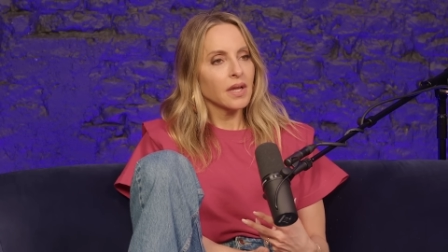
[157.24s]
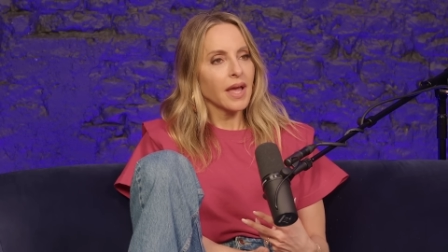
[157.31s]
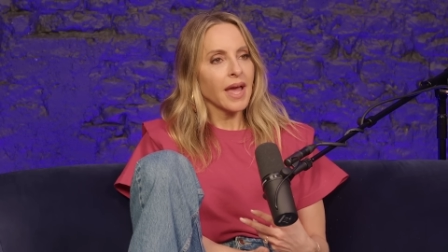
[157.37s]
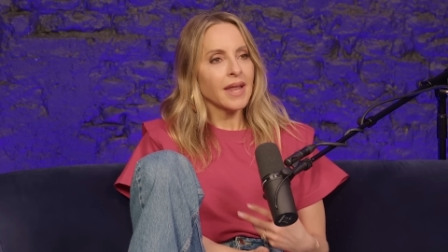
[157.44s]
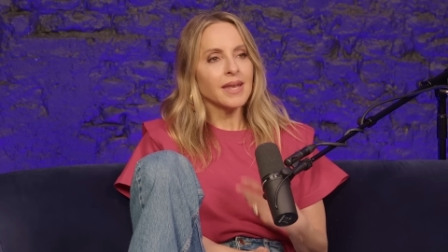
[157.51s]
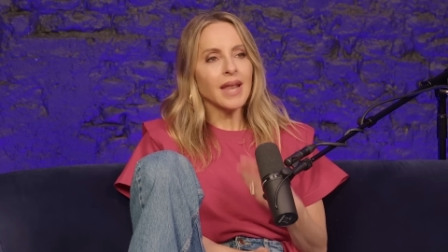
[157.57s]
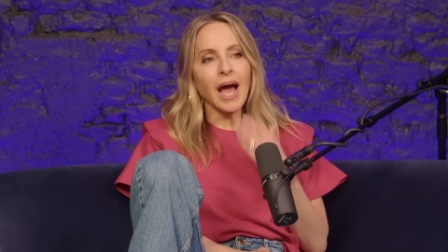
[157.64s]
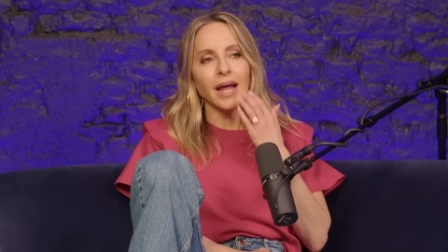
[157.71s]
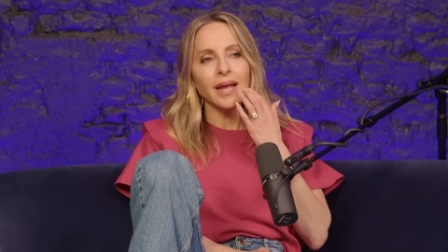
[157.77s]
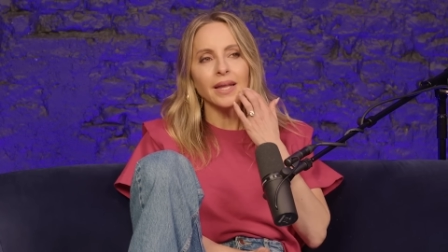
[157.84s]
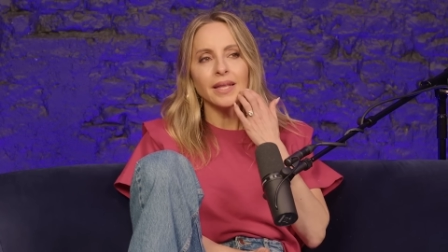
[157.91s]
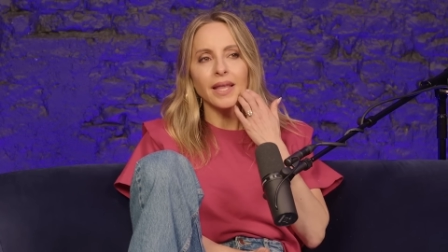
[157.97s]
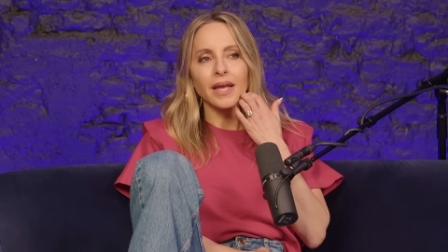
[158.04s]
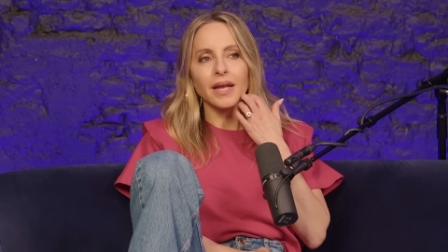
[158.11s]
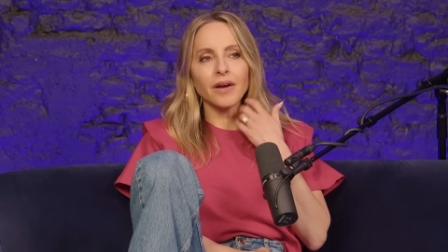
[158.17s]
and not
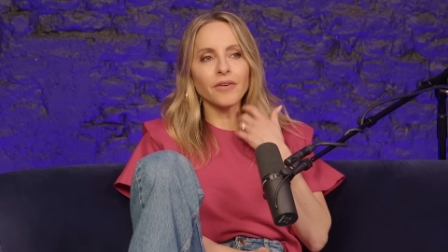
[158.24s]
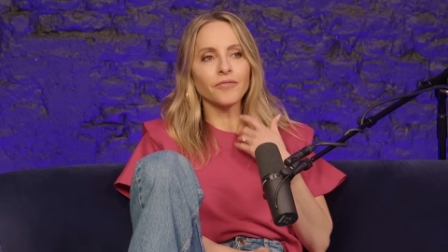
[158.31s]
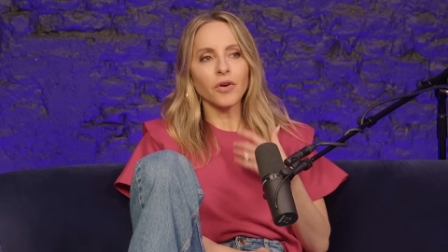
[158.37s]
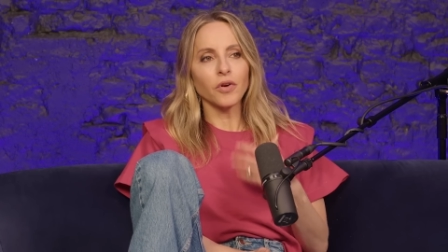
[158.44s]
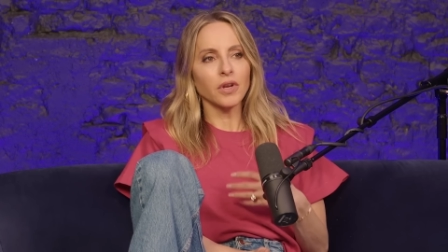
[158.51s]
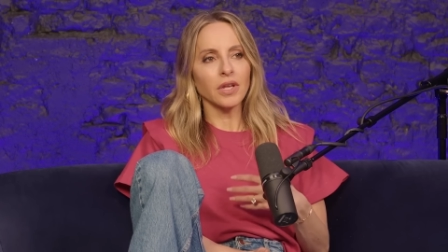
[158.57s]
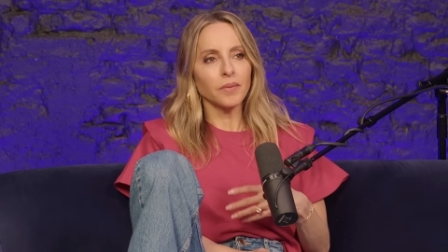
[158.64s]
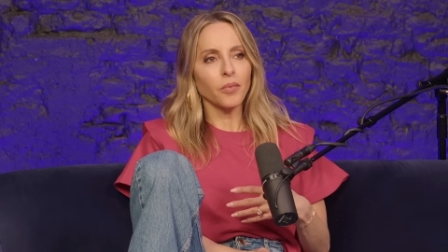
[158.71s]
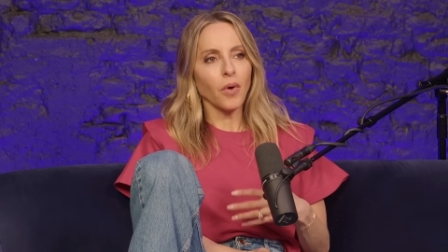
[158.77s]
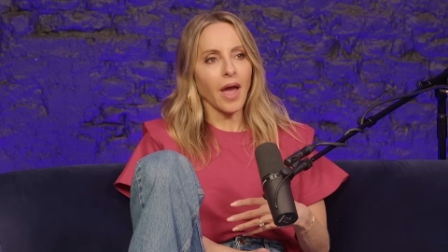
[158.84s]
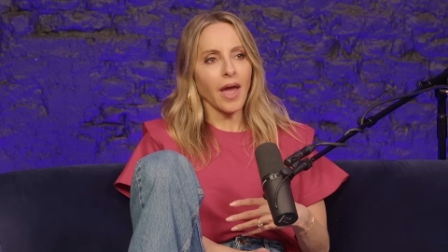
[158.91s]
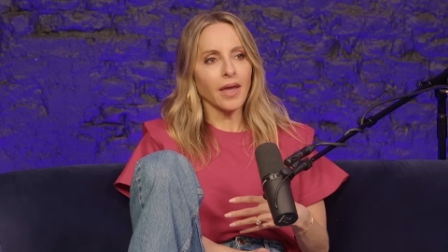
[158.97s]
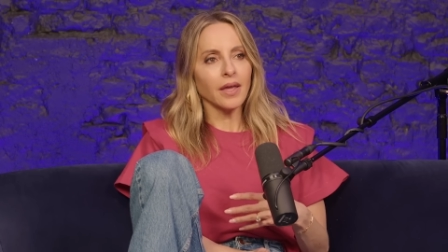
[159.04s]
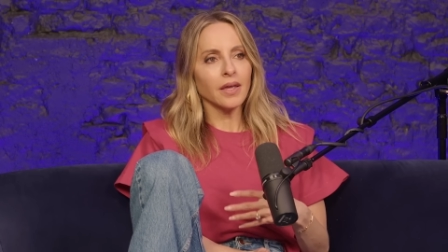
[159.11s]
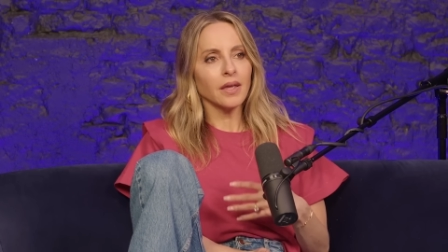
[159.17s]
in like a phony
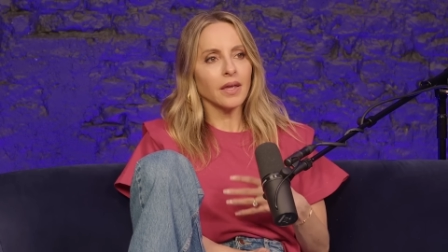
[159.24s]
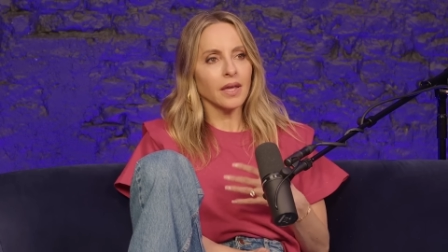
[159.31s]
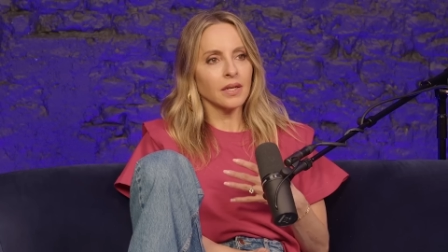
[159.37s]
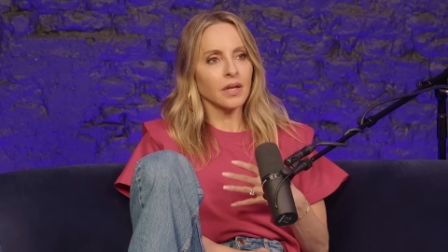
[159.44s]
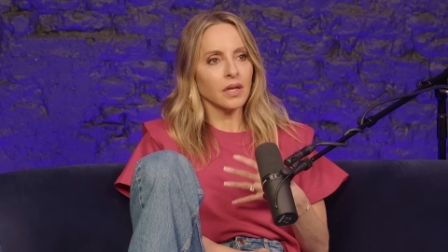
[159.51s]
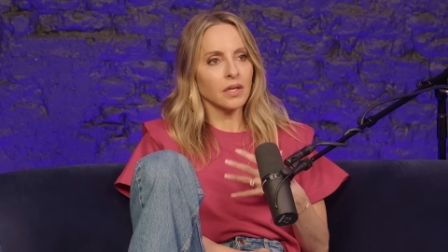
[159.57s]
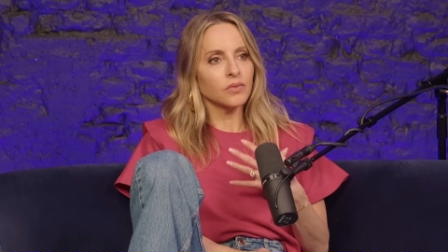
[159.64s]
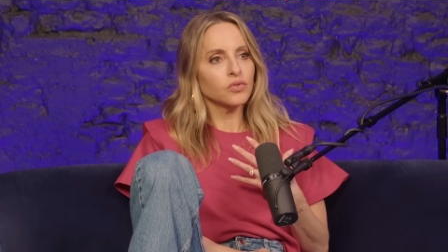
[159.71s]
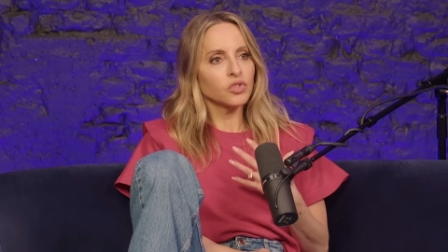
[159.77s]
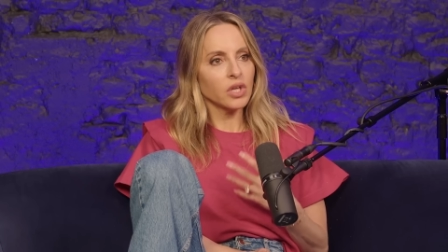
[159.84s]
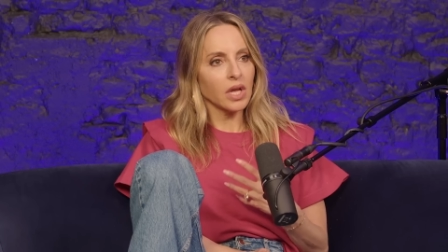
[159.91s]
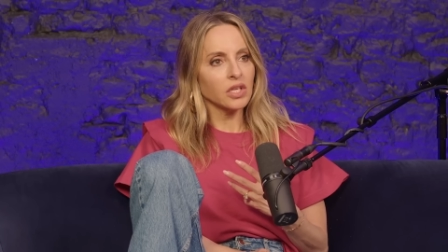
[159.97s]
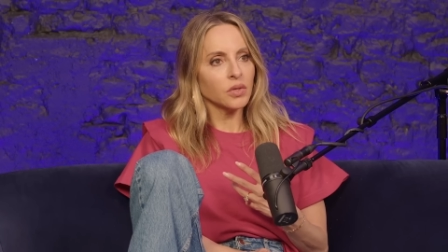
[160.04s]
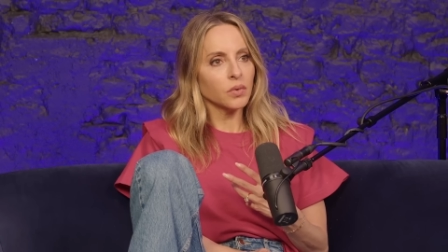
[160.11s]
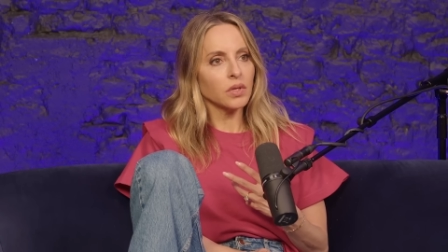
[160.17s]
way, in a
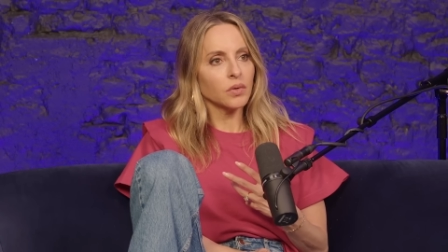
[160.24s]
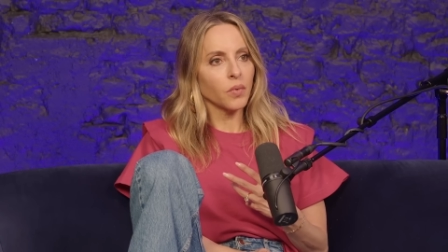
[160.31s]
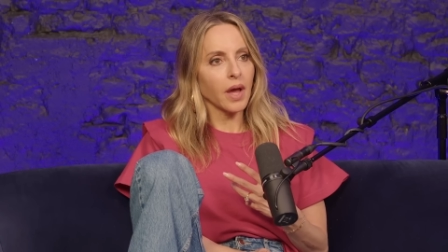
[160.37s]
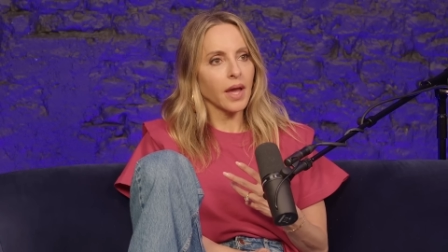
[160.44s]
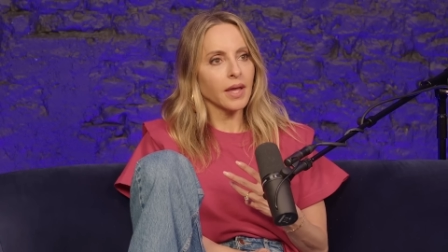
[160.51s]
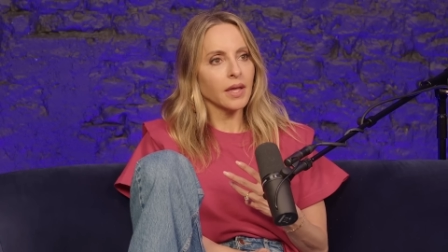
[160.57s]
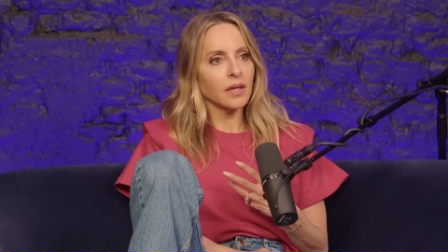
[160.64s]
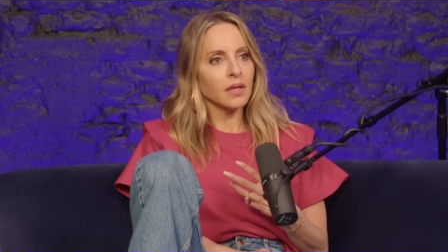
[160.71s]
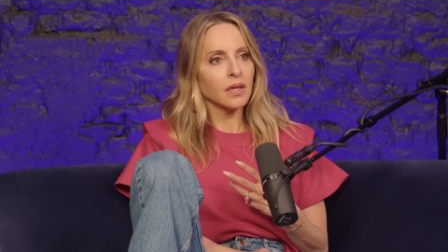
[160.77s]
genuine way.